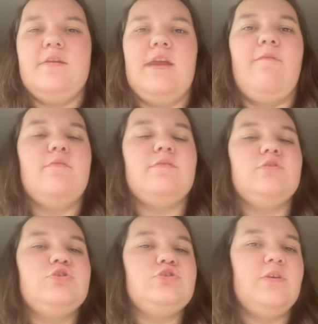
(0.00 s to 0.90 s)
Like if it was a
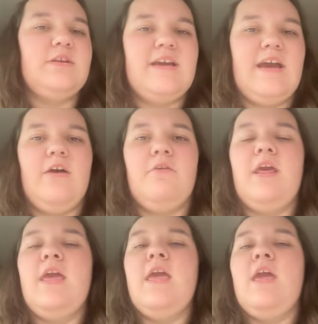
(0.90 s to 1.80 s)
street town
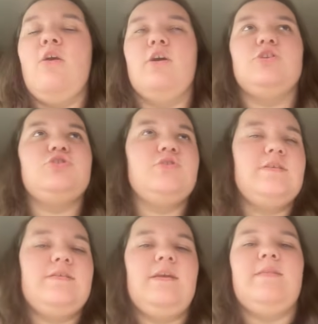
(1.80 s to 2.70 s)
or a
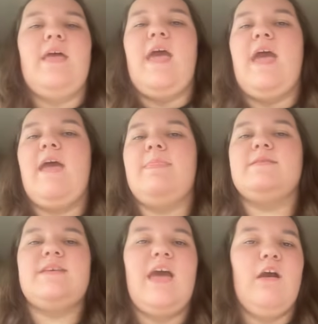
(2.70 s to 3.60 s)
street scene that had the
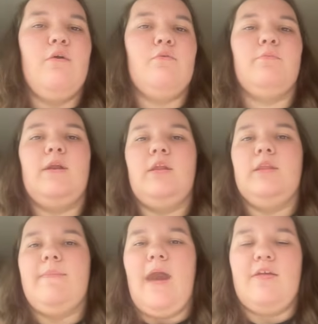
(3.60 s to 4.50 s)
town written
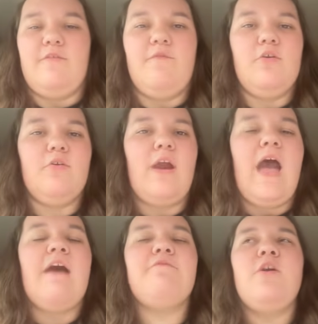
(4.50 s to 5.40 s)
on the back of the
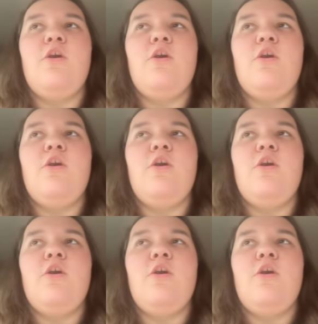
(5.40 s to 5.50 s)
photograph,